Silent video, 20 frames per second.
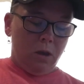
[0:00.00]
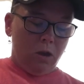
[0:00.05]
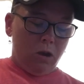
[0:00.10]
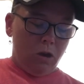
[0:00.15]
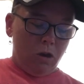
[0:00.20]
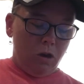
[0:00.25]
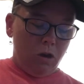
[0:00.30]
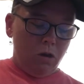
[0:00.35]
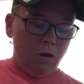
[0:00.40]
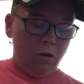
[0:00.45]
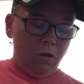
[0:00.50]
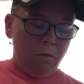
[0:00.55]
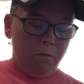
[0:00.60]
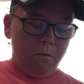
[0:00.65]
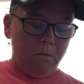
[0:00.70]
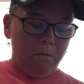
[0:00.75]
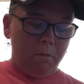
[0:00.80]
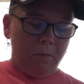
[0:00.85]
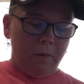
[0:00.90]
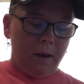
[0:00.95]
You
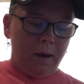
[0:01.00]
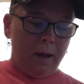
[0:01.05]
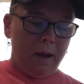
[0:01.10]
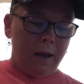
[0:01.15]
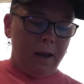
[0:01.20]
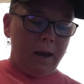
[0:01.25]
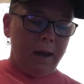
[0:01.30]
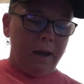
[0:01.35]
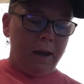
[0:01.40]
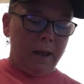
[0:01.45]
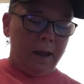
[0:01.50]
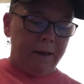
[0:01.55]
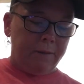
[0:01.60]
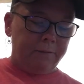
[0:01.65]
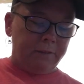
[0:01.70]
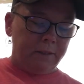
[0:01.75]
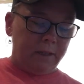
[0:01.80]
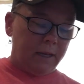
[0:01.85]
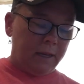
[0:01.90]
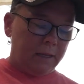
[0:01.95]
might
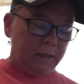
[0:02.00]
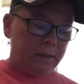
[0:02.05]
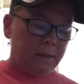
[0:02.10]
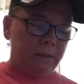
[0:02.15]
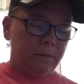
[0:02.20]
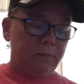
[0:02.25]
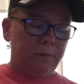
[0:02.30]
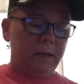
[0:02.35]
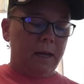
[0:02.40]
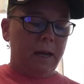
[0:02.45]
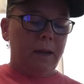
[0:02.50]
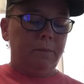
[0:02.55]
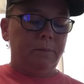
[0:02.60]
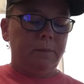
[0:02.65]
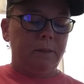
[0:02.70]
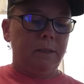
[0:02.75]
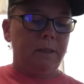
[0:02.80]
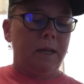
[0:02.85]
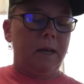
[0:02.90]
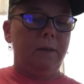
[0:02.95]
have to get some tape
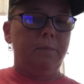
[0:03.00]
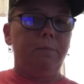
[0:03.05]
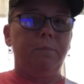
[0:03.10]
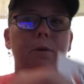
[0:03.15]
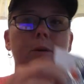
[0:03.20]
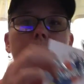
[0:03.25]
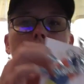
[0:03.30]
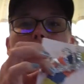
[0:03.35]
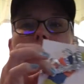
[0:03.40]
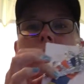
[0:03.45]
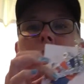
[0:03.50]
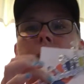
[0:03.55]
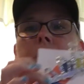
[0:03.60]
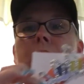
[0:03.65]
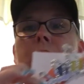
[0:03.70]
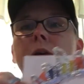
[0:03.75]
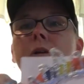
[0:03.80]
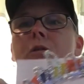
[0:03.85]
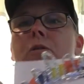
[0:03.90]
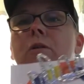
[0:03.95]
to tape your
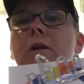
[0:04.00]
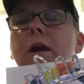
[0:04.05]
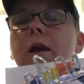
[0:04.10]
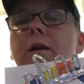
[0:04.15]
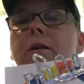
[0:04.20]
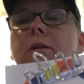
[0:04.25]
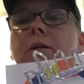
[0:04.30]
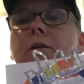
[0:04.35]
crown